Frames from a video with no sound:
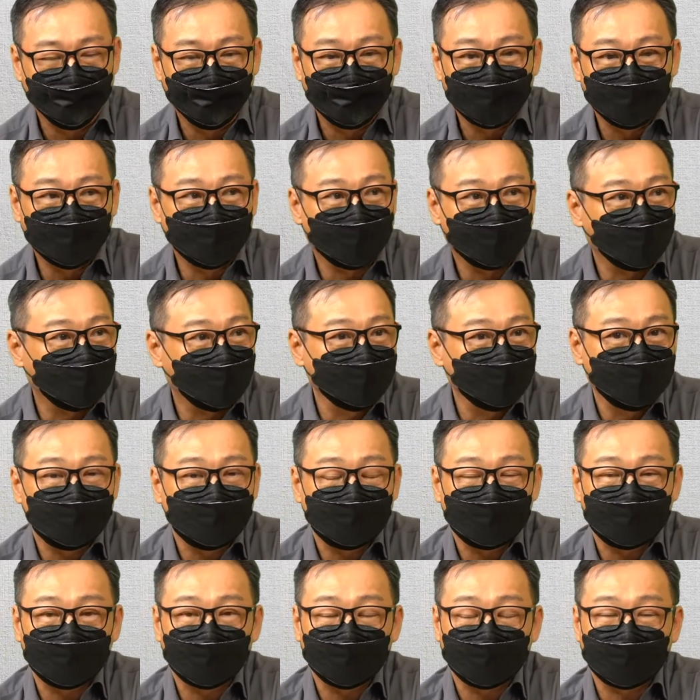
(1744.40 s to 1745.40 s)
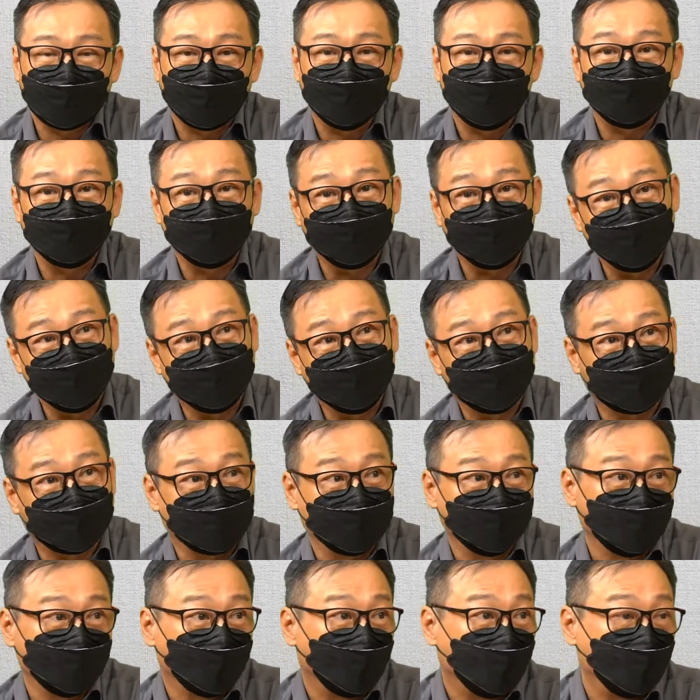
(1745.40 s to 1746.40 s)
to all these companies that
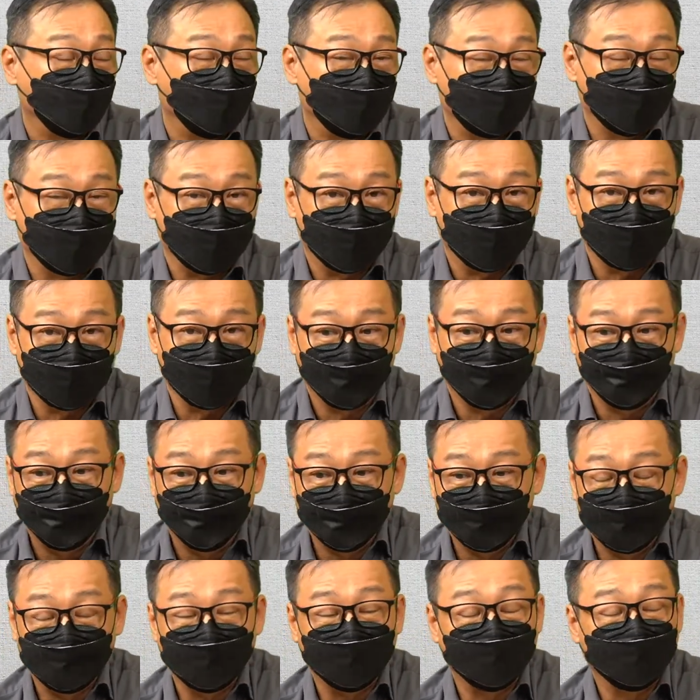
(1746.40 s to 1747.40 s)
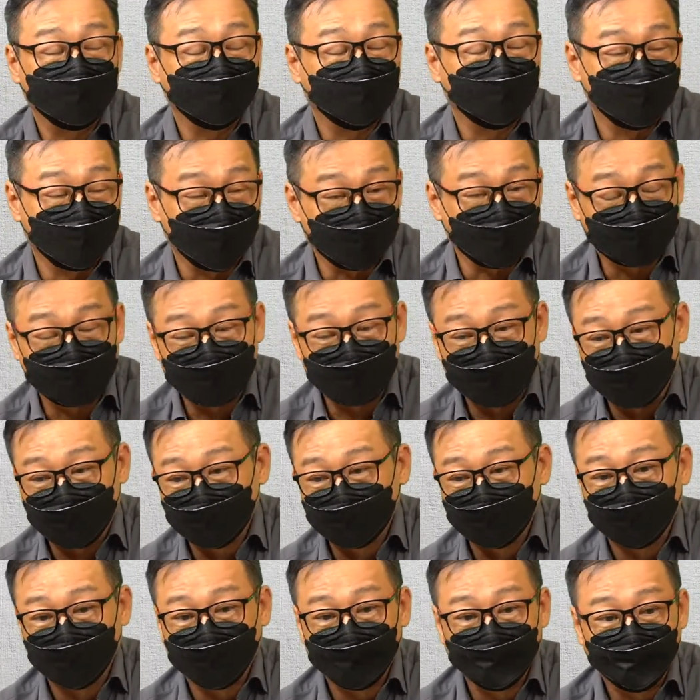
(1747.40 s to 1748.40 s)
cannot operate during the
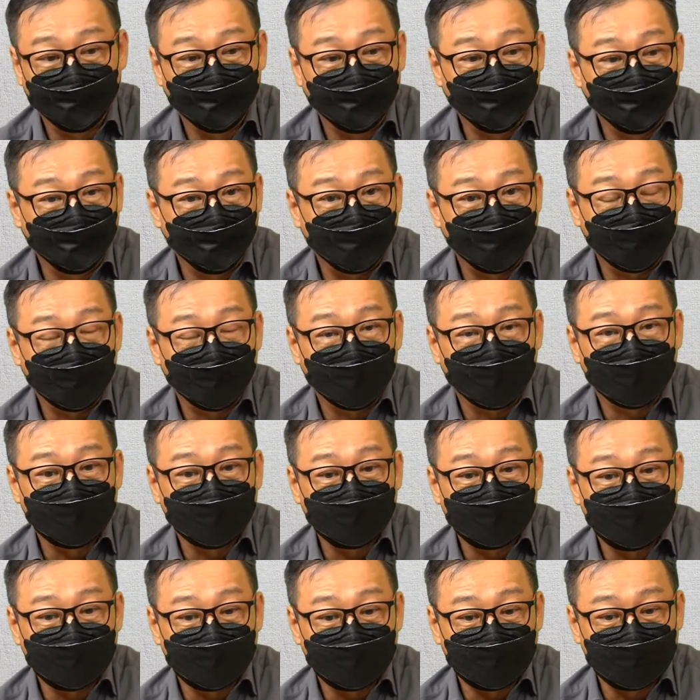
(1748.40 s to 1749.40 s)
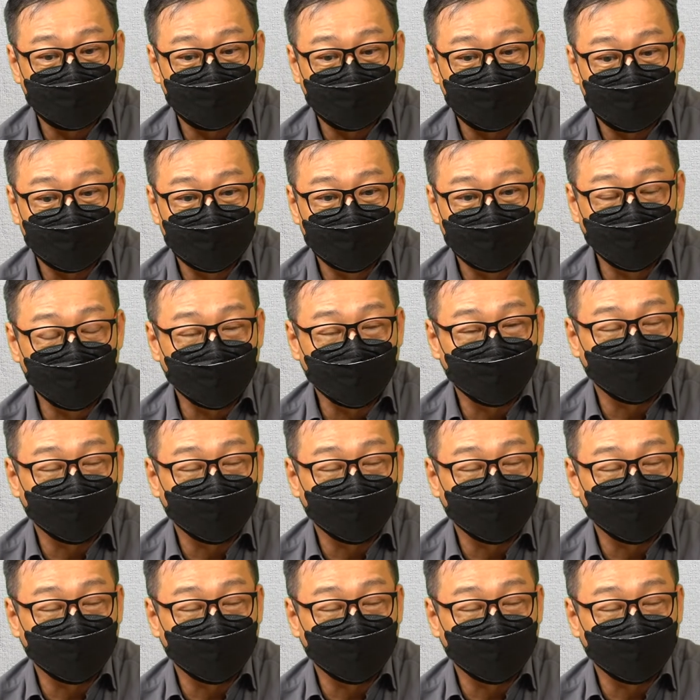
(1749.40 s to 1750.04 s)
lockdown. And uh, a lot